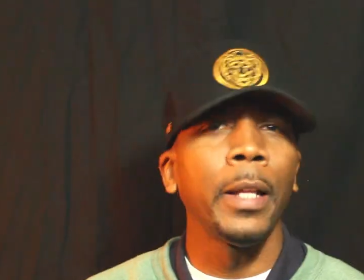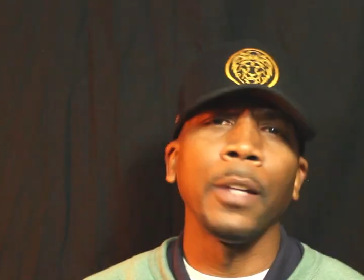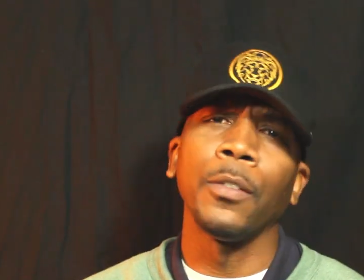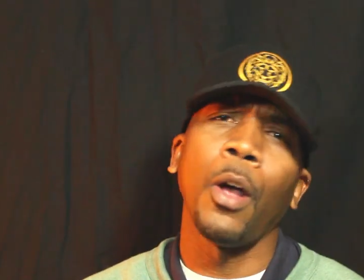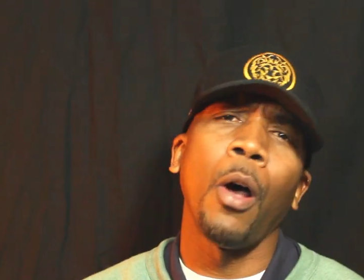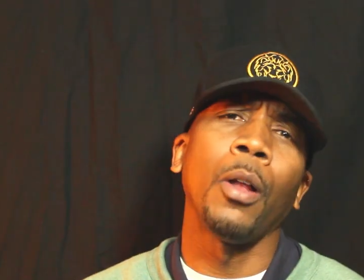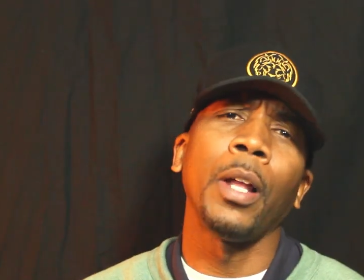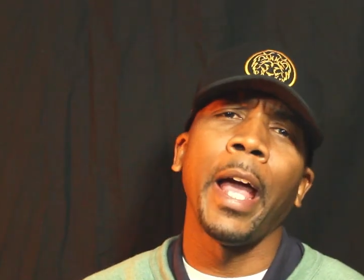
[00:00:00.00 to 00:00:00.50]
That's
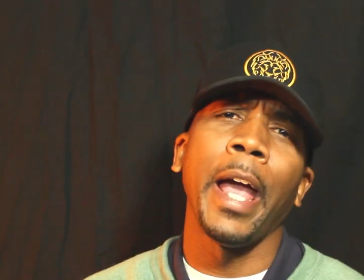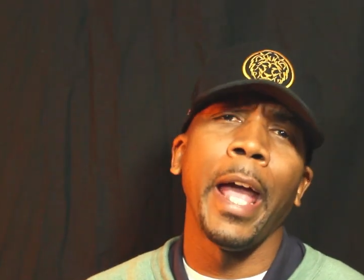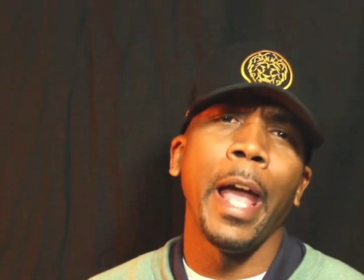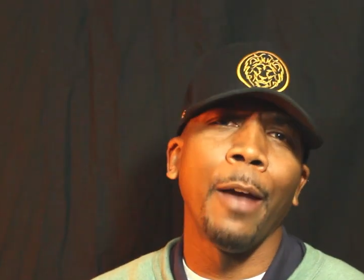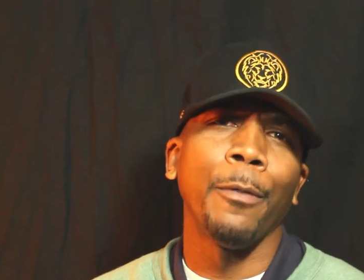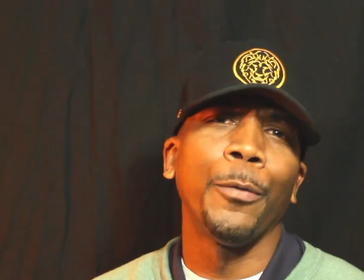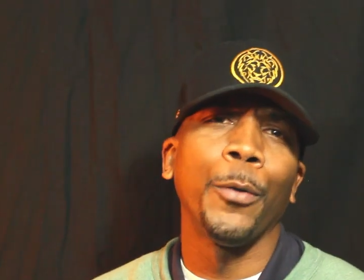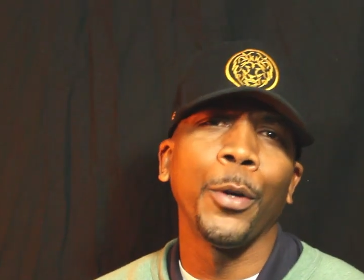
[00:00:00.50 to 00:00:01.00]
all I
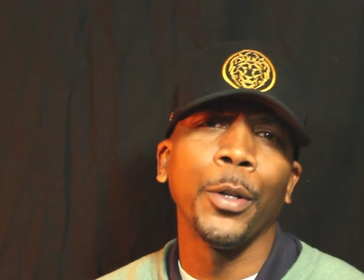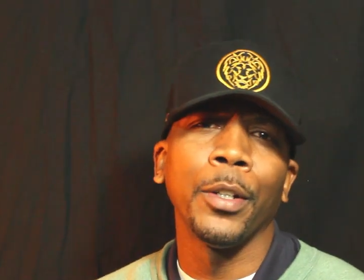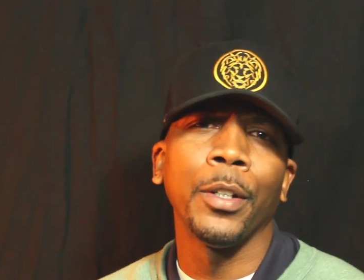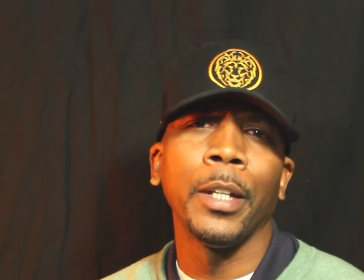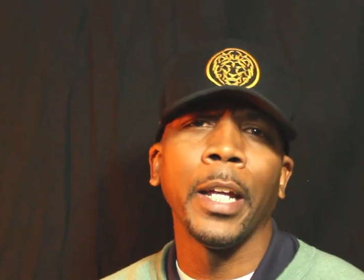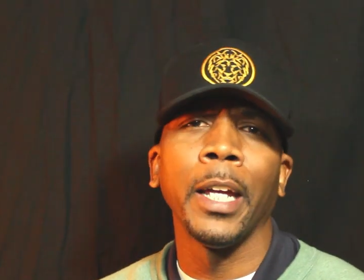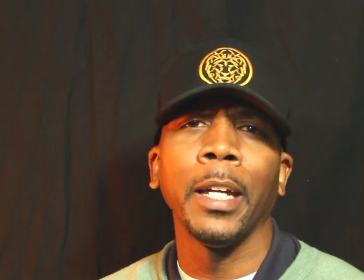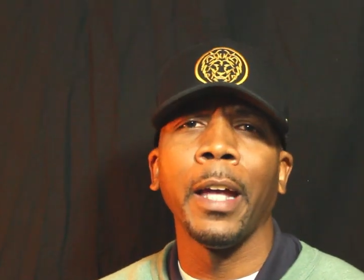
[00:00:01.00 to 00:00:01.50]
have for you
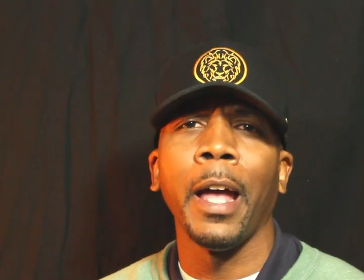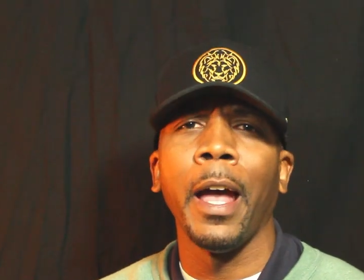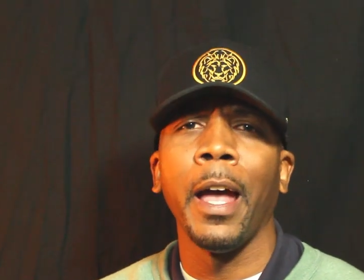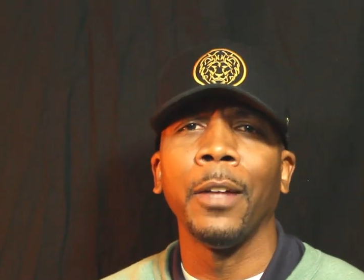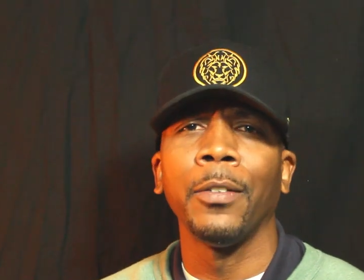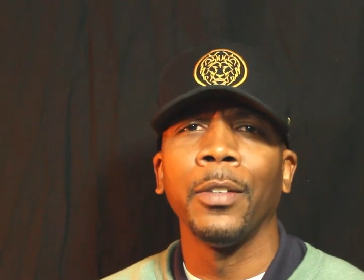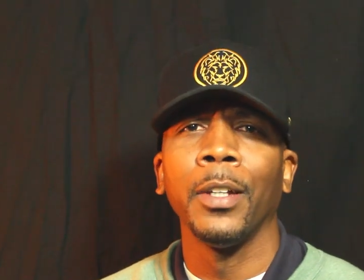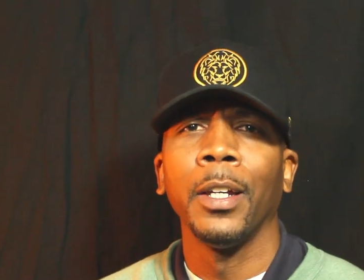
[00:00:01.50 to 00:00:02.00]
today,
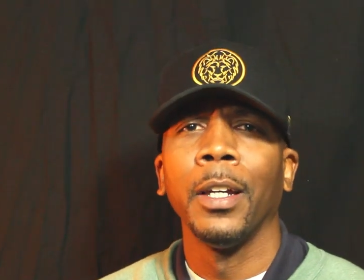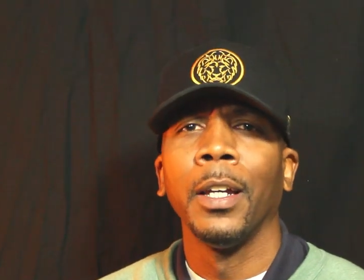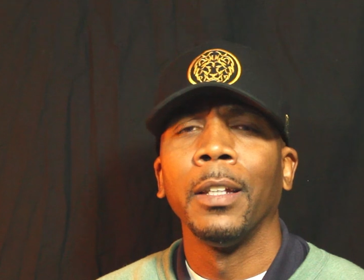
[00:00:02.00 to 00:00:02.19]
guys.